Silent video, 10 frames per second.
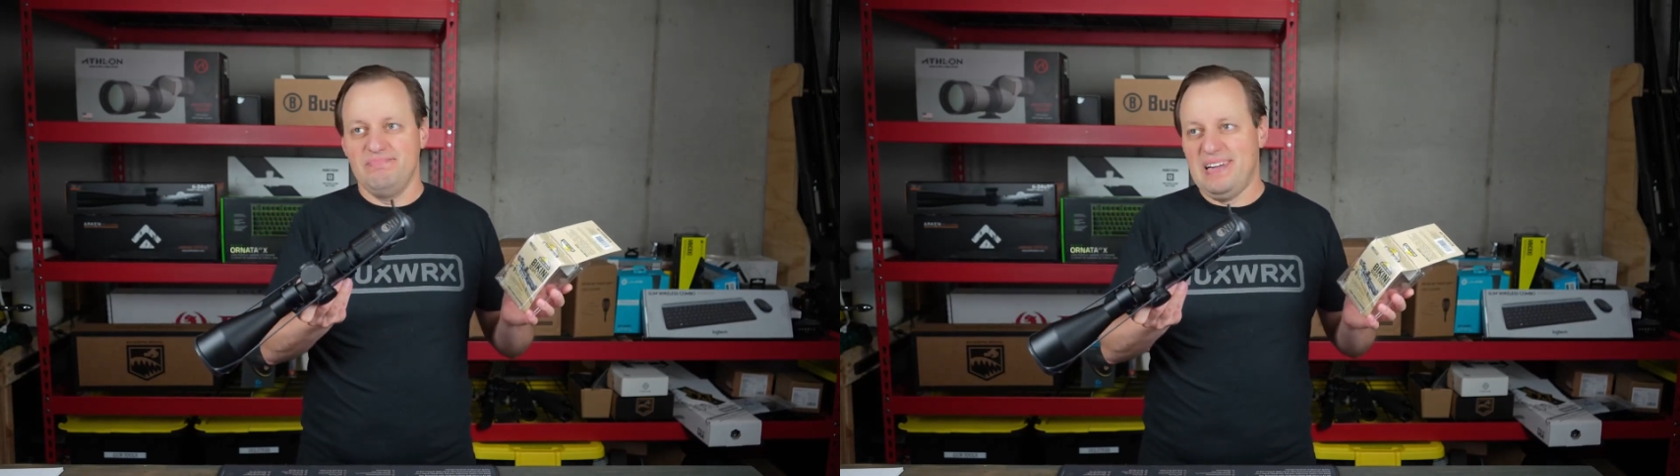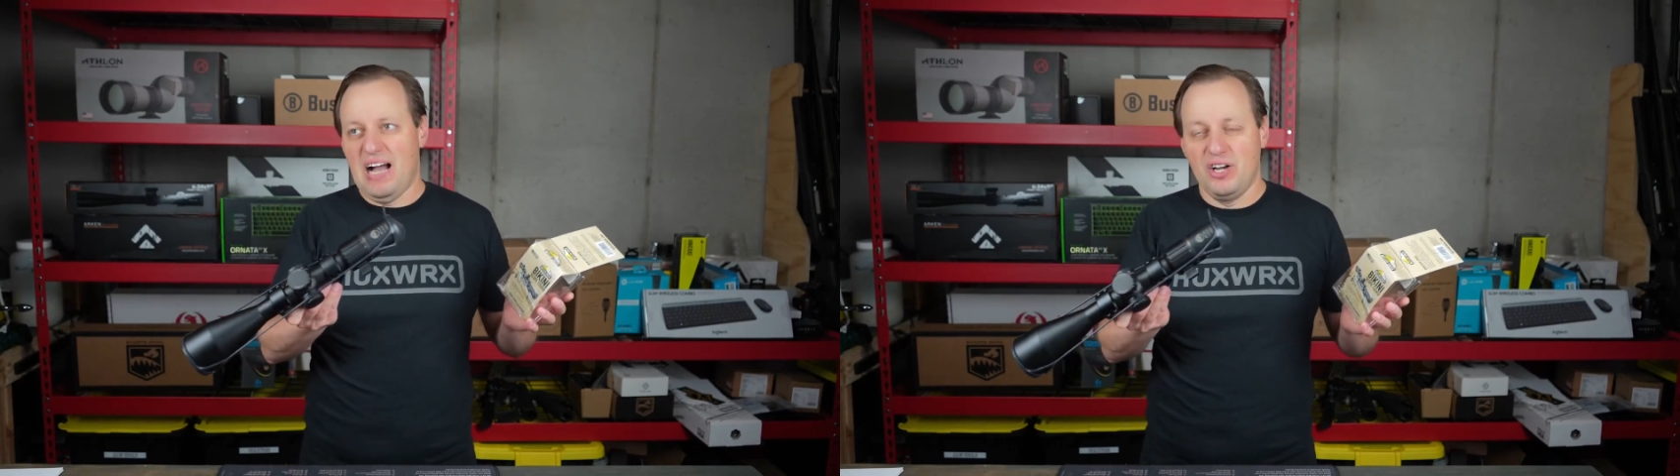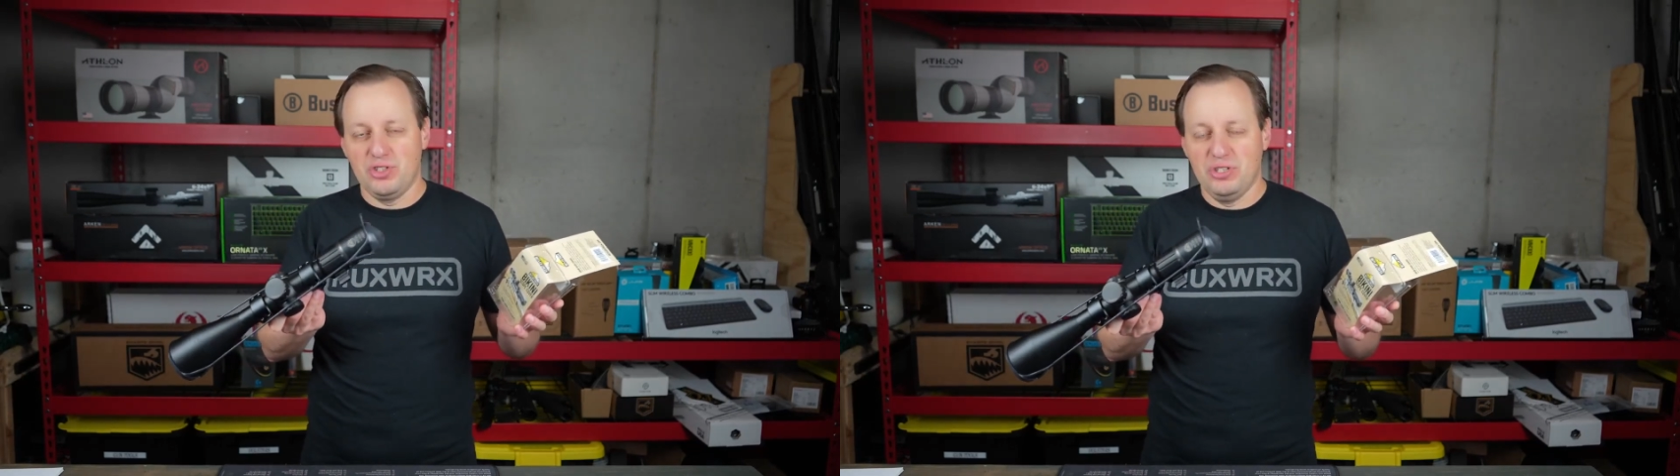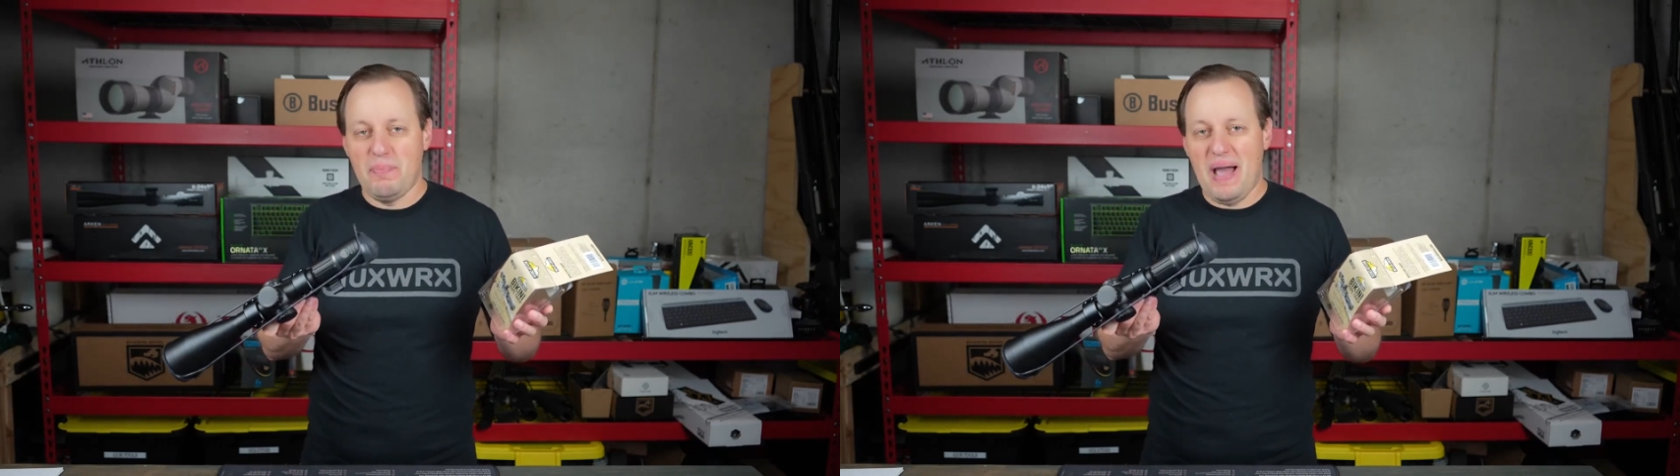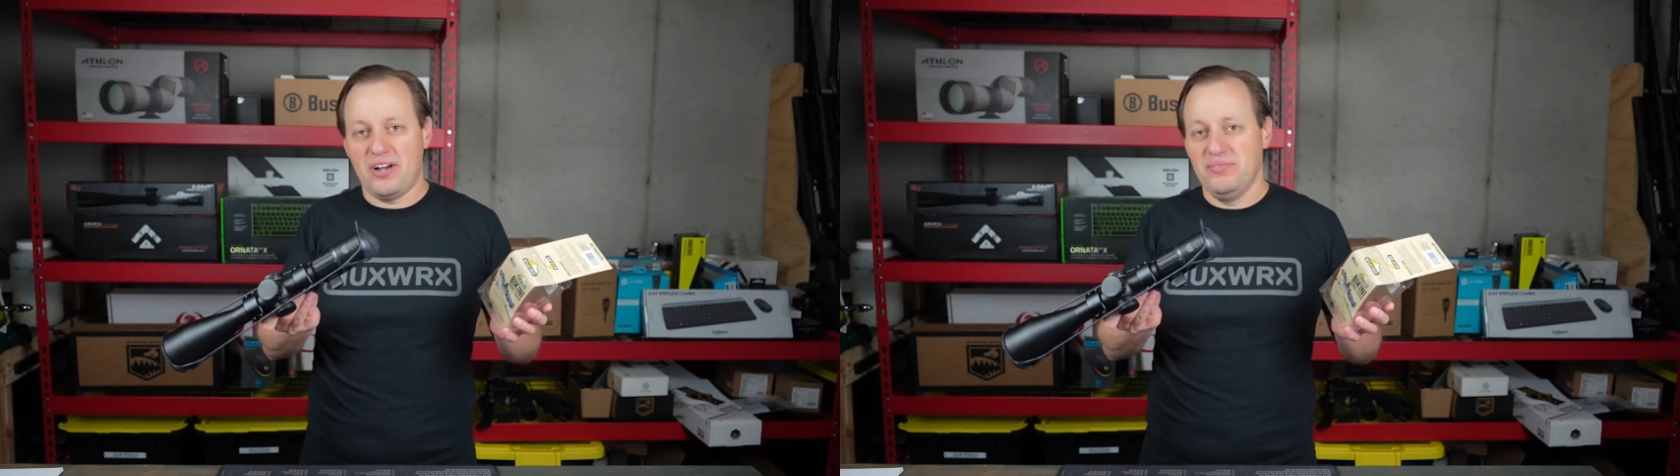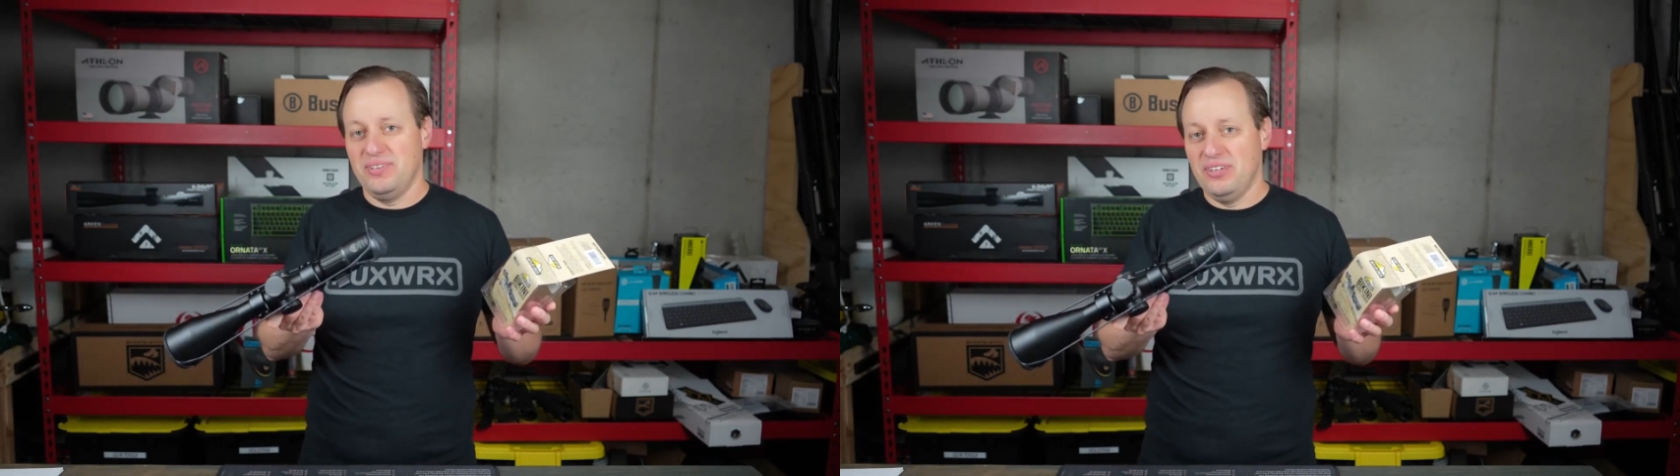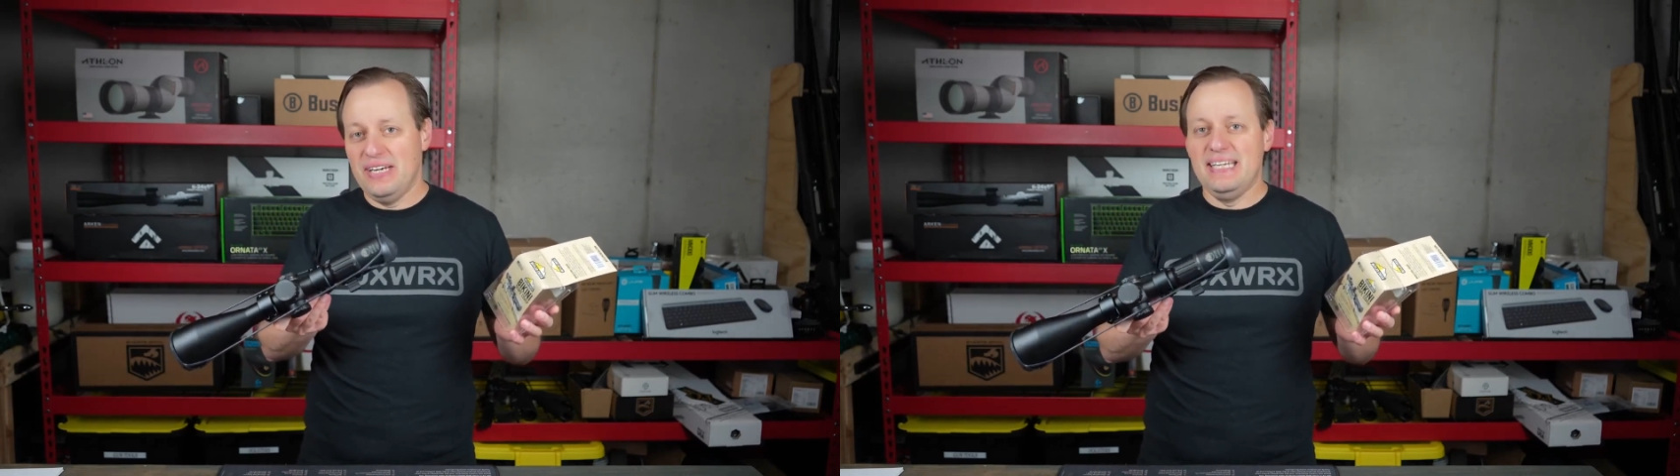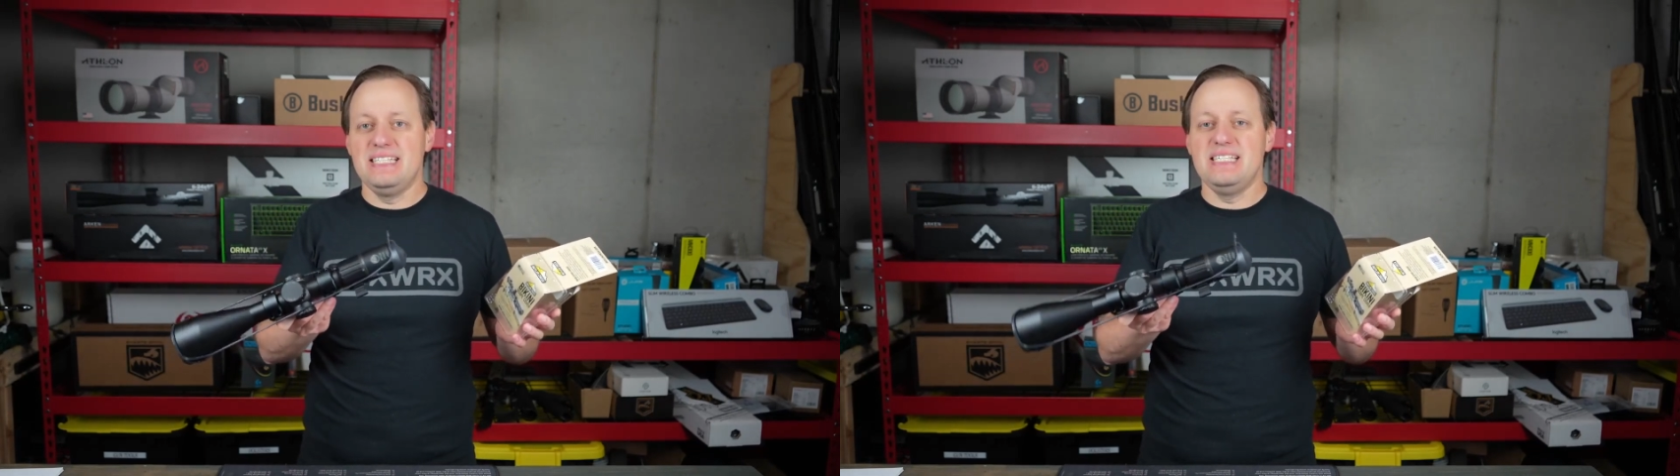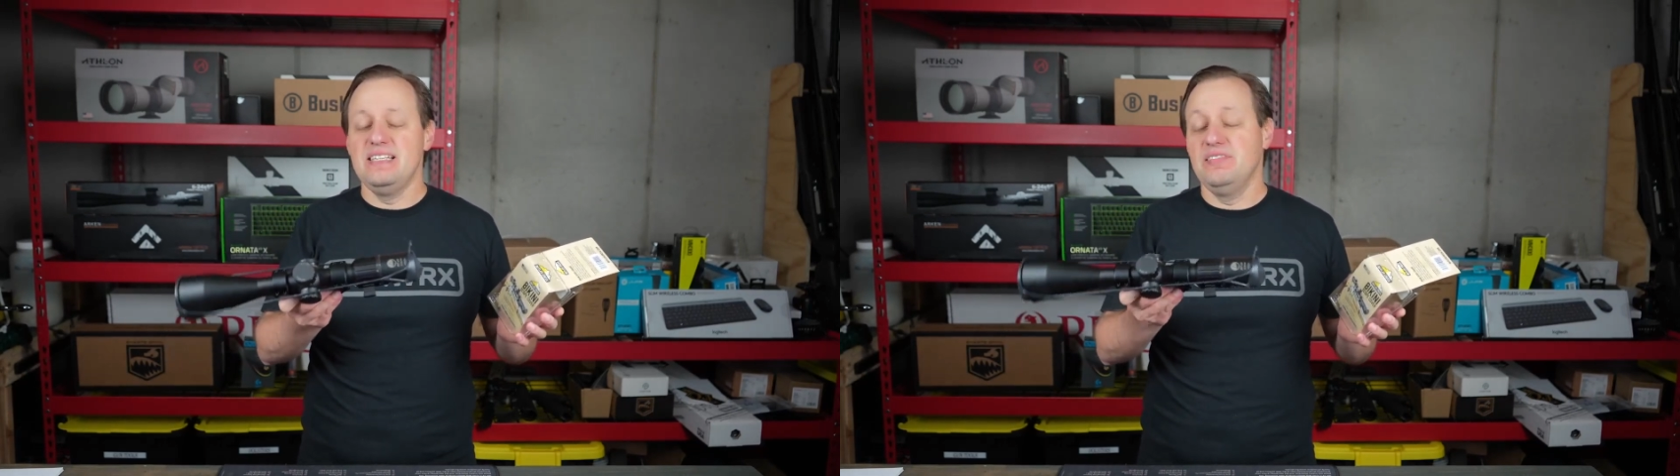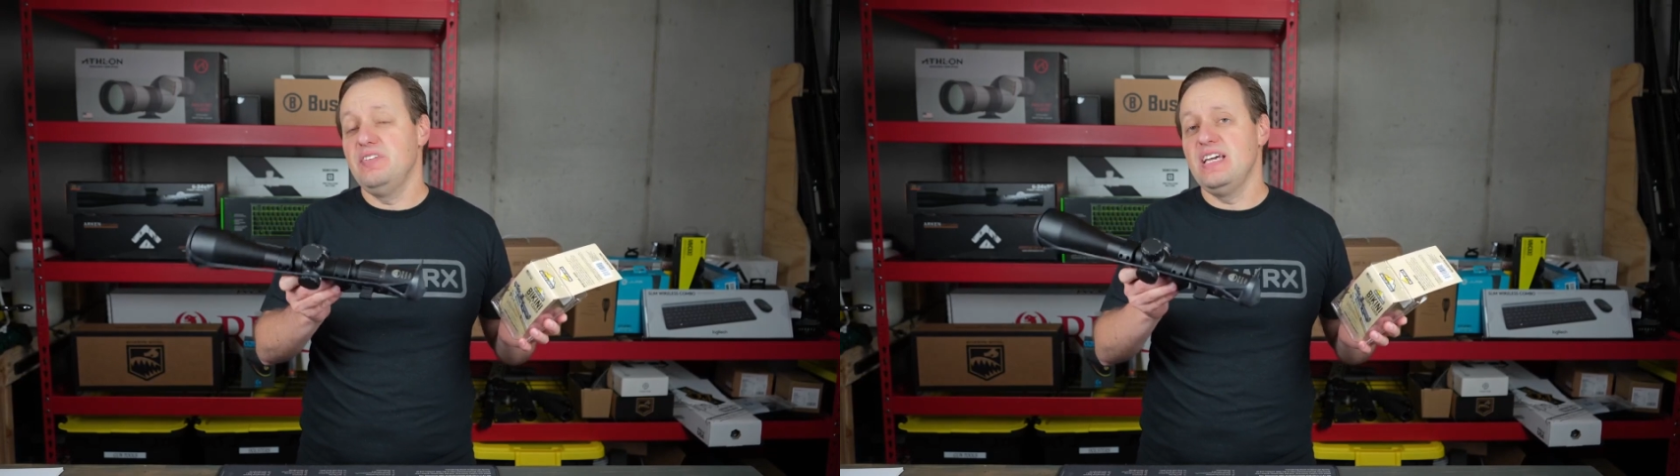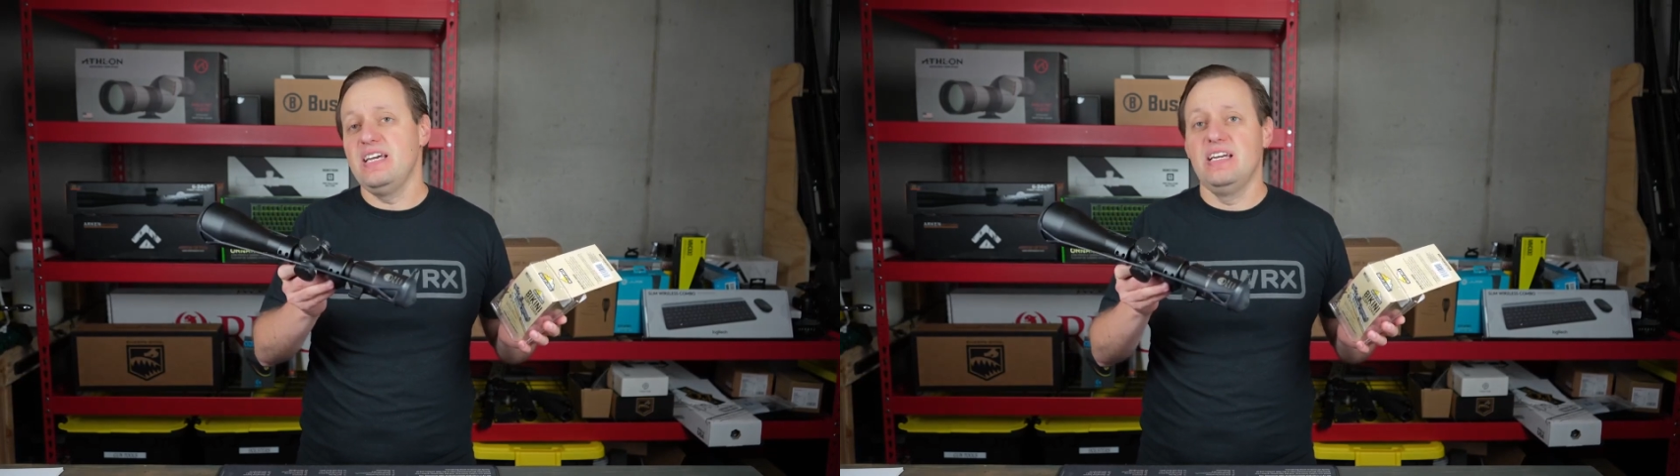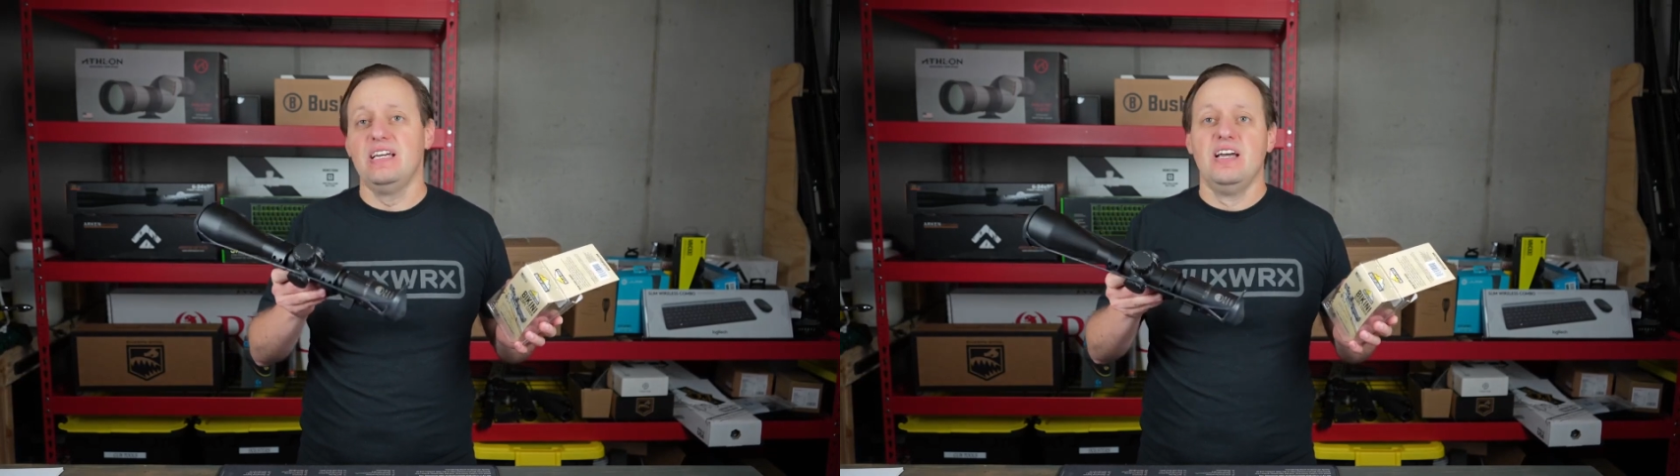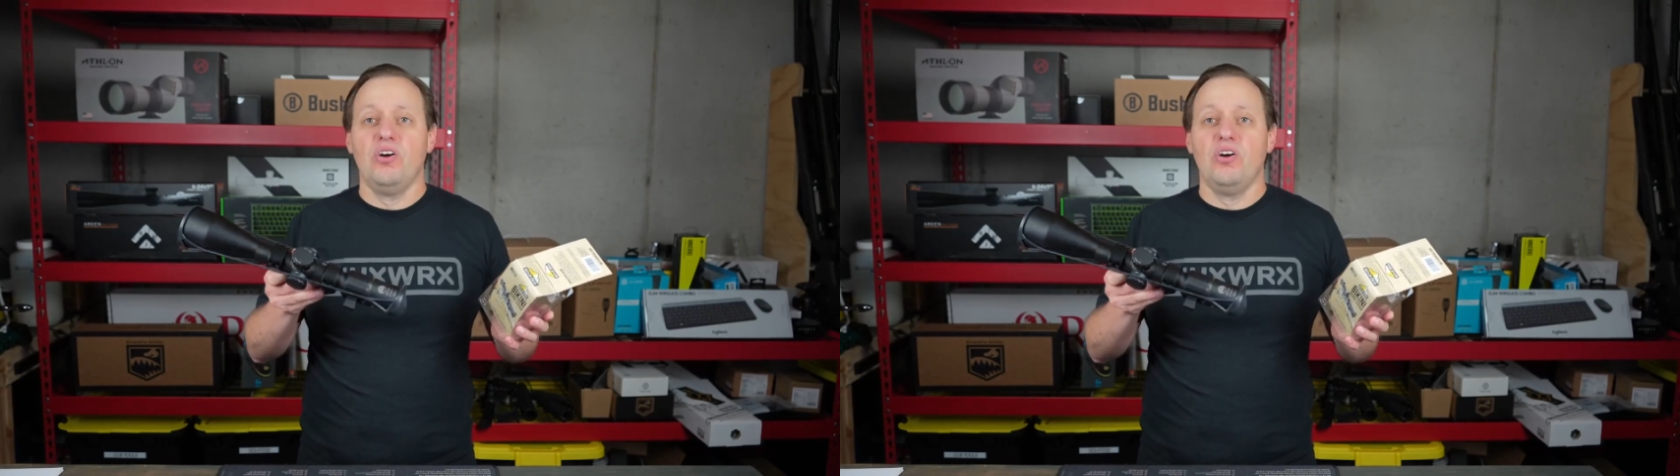onto the back of your ATV